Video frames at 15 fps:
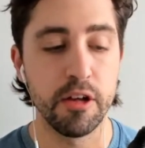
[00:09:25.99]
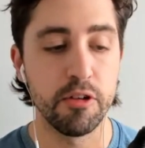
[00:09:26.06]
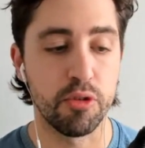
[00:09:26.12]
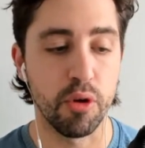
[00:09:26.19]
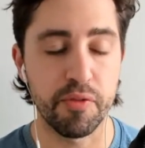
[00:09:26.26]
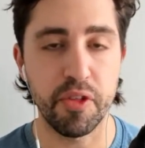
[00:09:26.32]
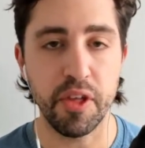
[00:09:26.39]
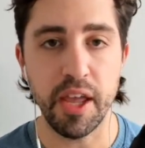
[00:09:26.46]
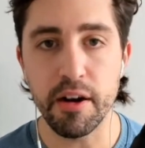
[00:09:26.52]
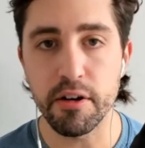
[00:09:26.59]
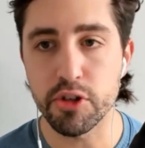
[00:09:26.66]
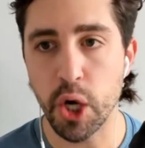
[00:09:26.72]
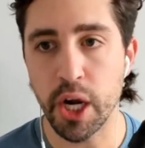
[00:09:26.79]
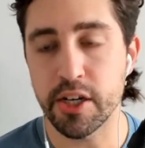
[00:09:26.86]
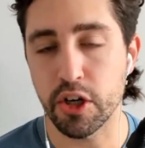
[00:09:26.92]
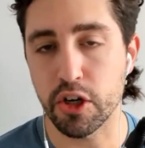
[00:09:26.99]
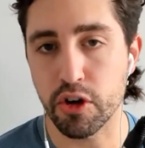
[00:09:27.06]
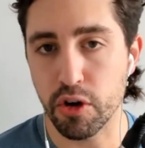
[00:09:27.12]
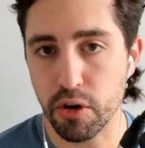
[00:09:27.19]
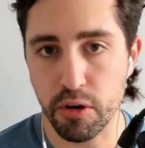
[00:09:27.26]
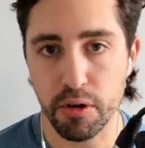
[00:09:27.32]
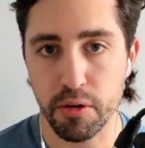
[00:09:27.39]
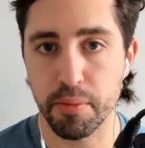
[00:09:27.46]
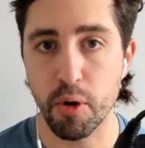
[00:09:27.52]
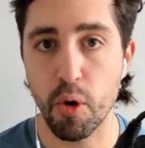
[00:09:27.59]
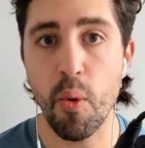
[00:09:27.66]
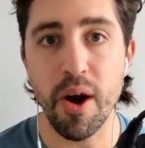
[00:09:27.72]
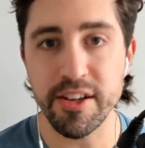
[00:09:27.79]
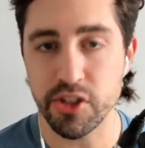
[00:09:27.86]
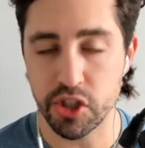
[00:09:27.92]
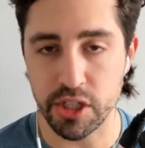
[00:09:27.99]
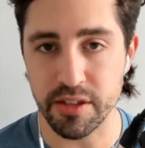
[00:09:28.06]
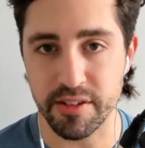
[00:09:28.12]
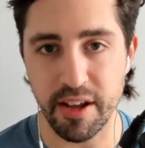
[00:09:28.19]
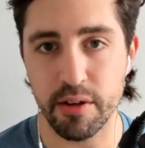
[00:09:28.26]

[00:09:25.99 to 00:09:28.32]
So if the Heat are trying to curb questions,